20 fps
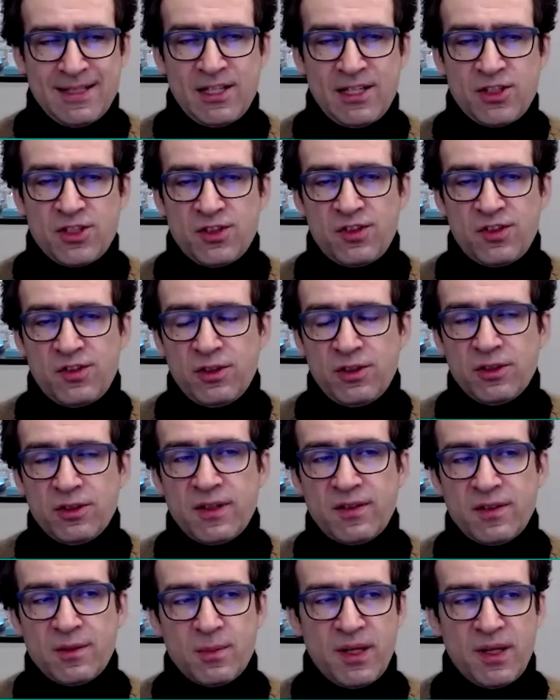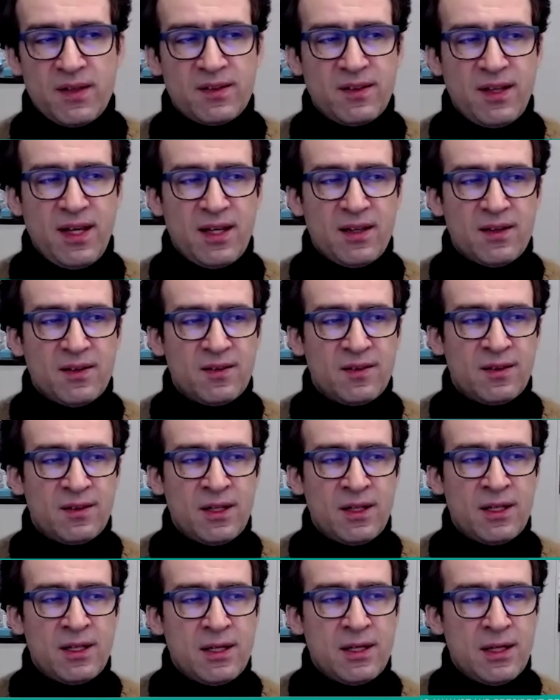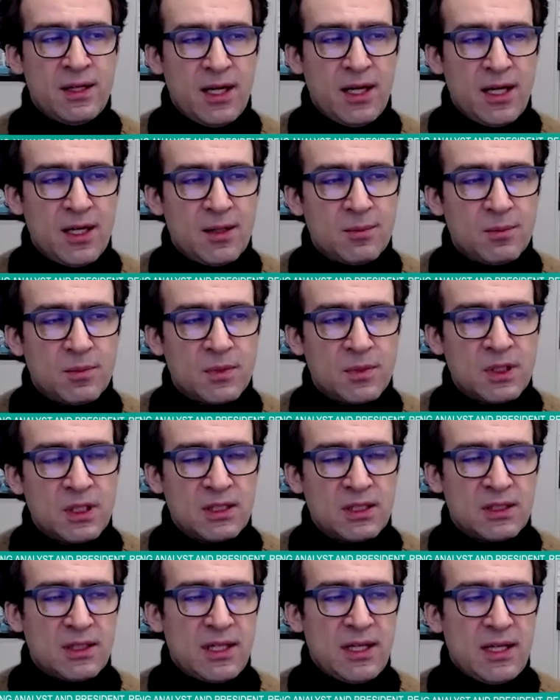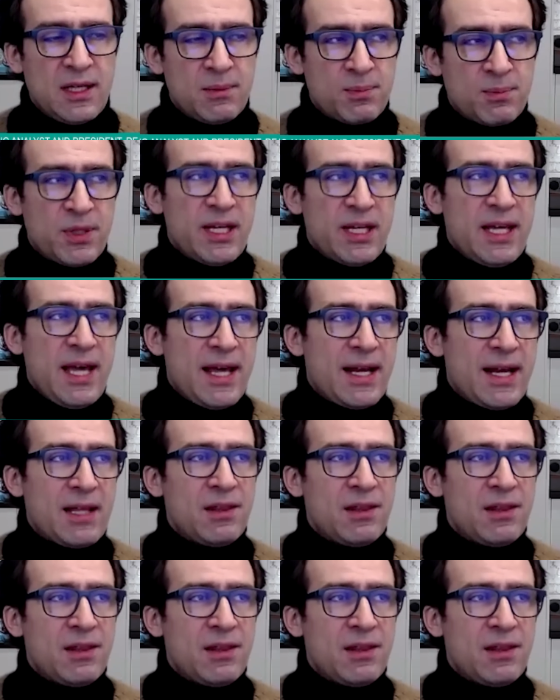it just still doesn't make sense. But again,